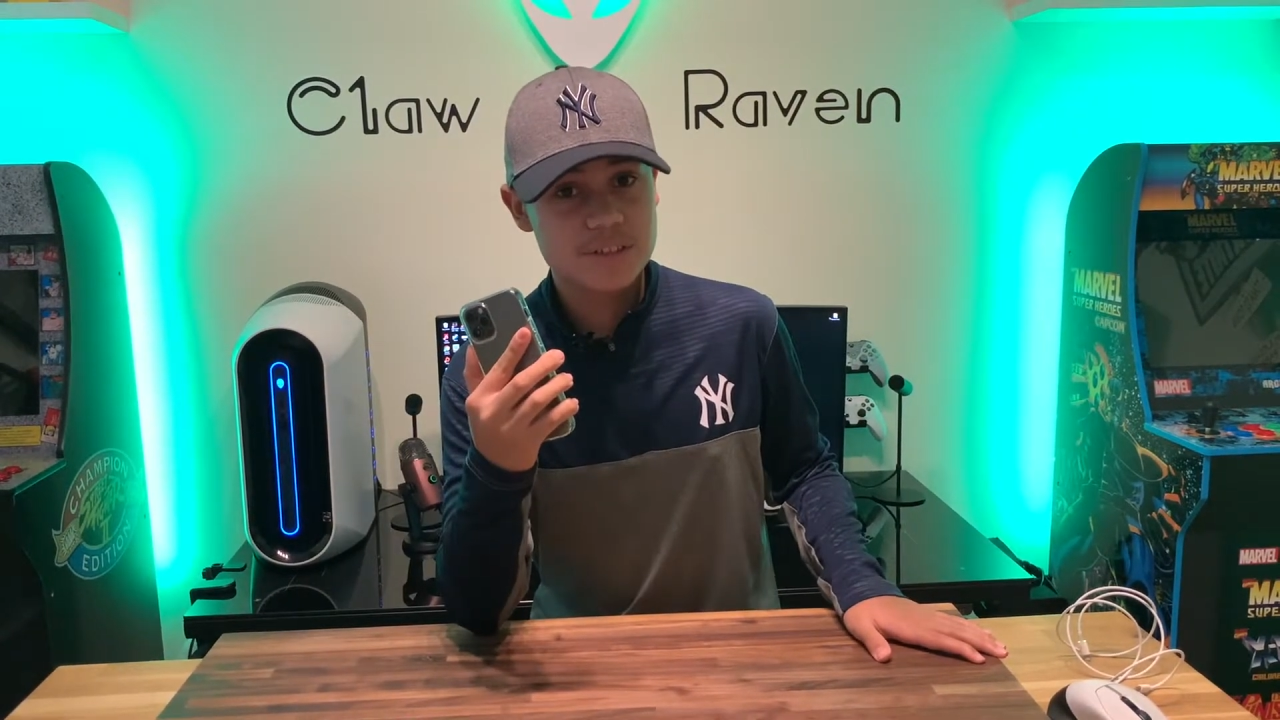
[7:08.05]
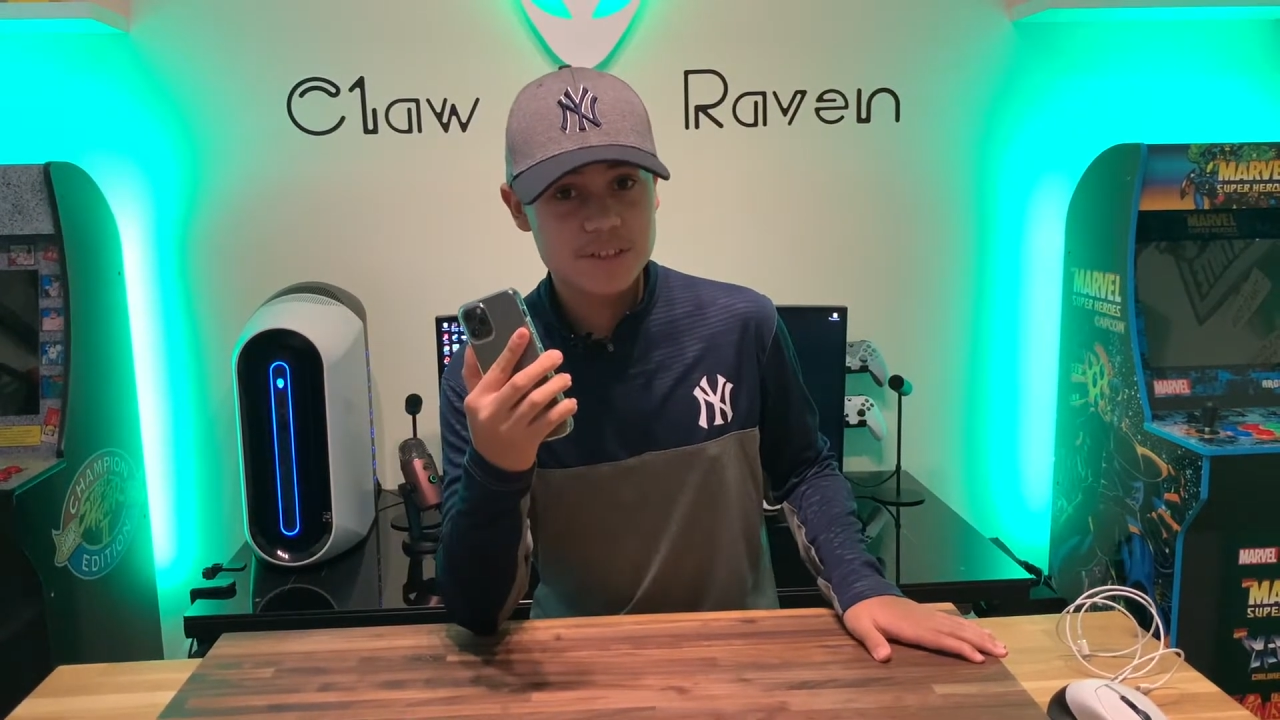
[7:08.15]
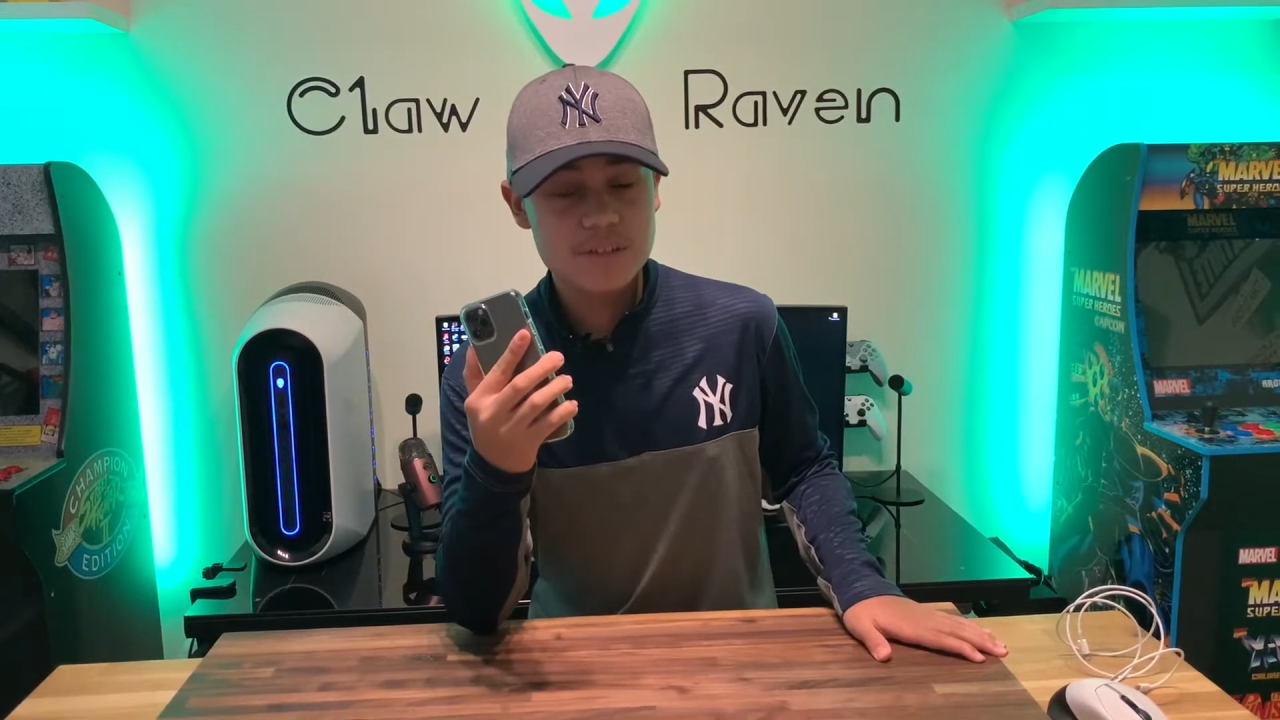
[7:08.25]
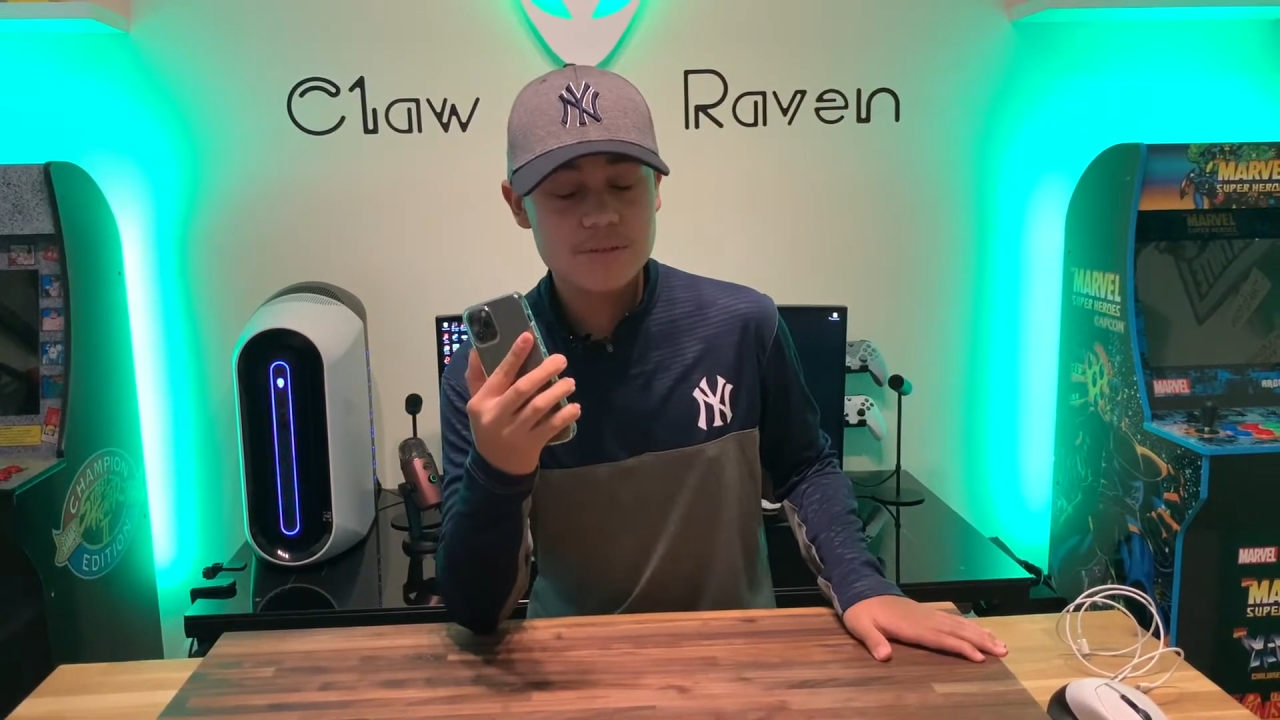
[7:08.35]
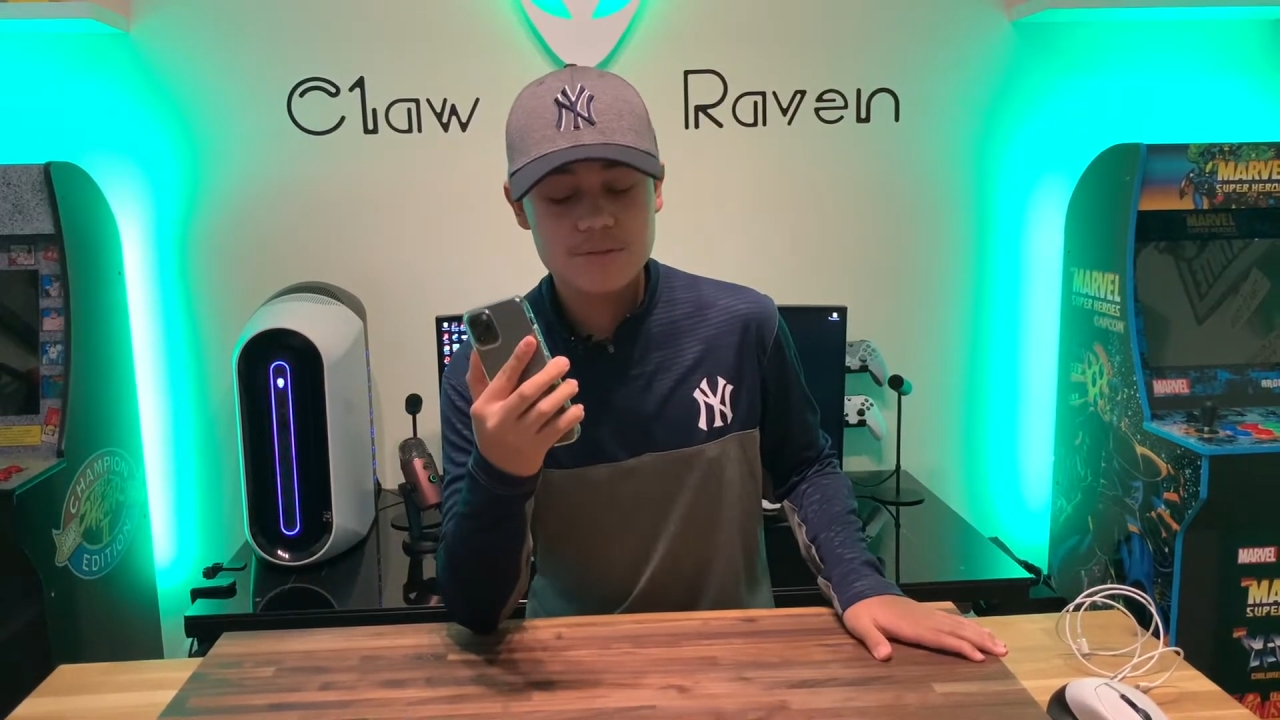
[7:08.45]
to
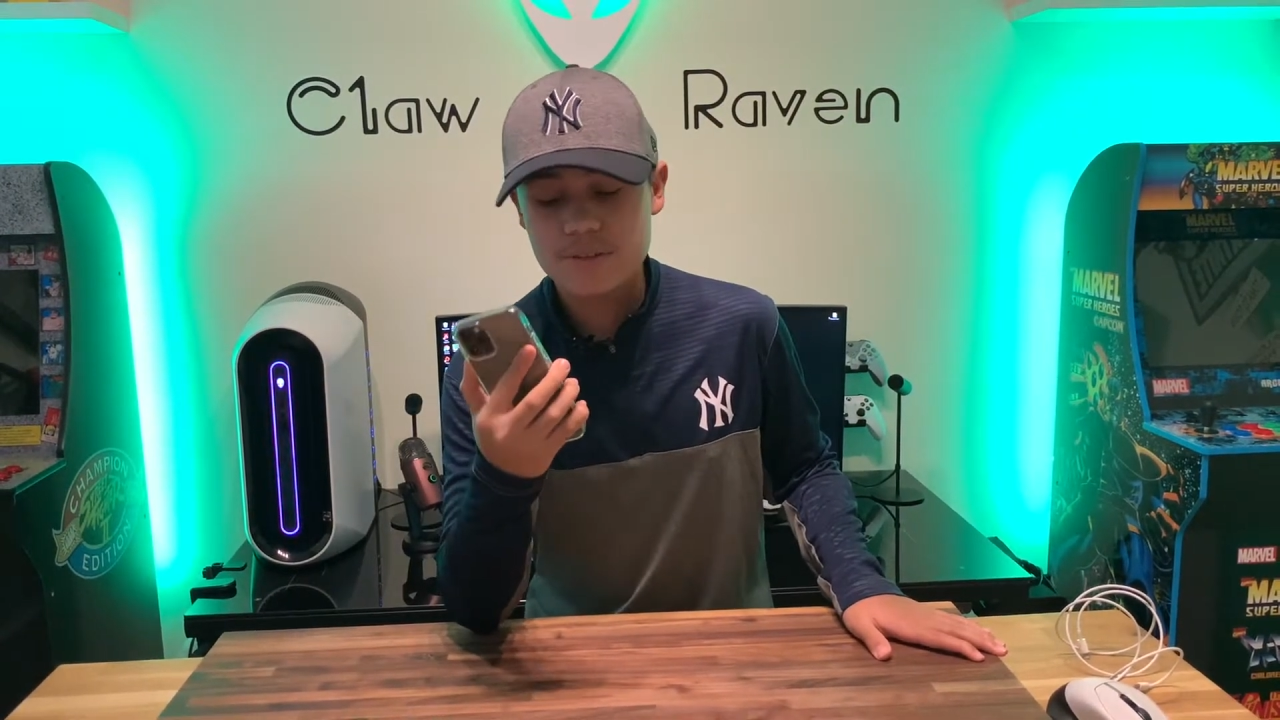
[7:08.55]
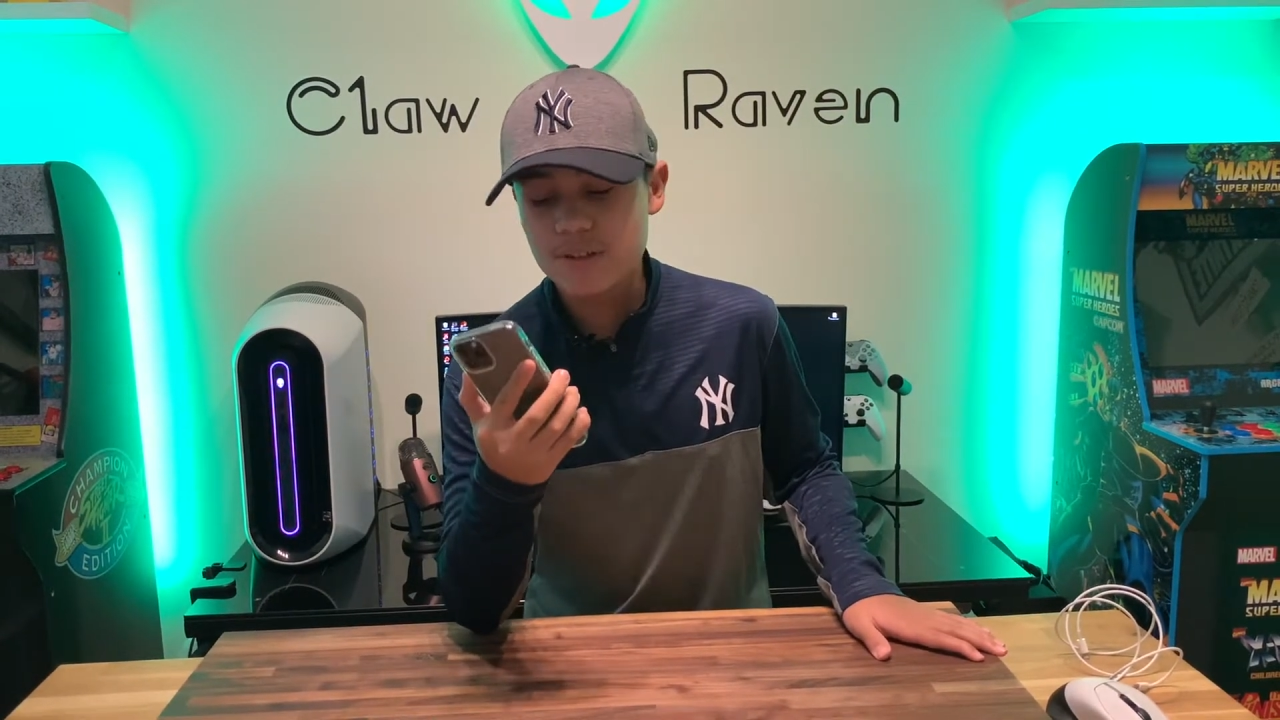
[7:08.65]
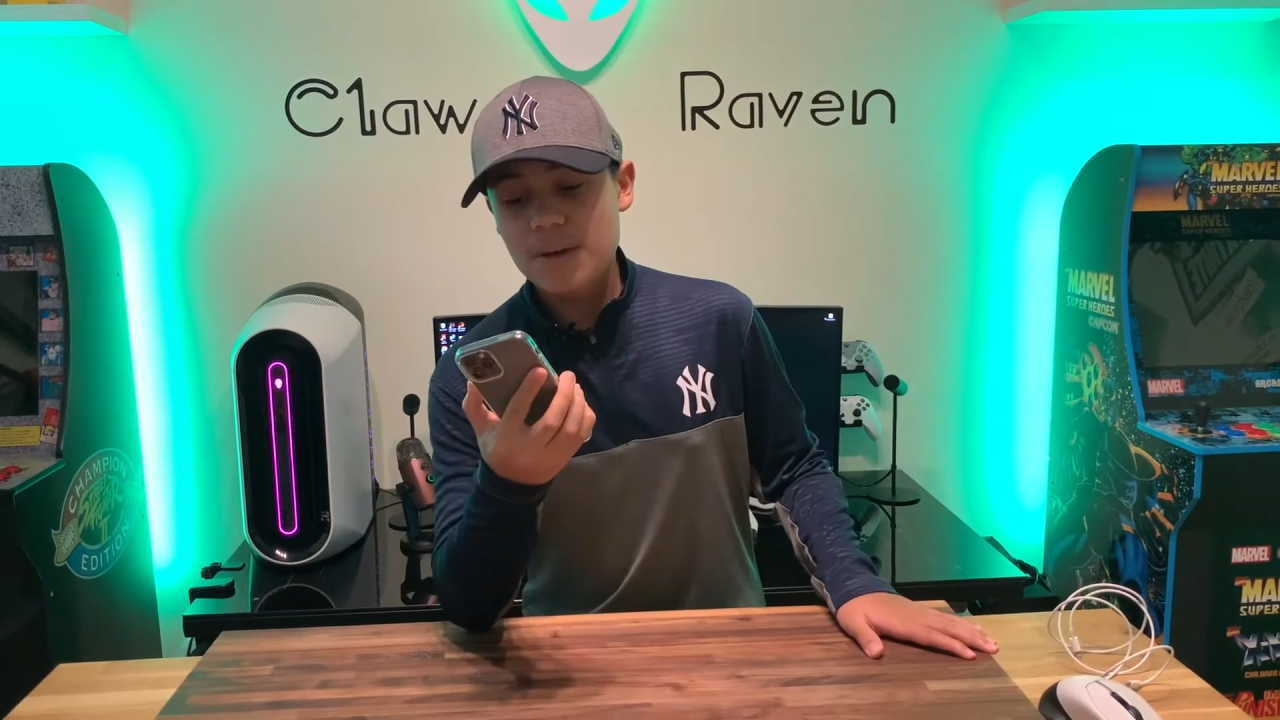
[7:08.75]
use.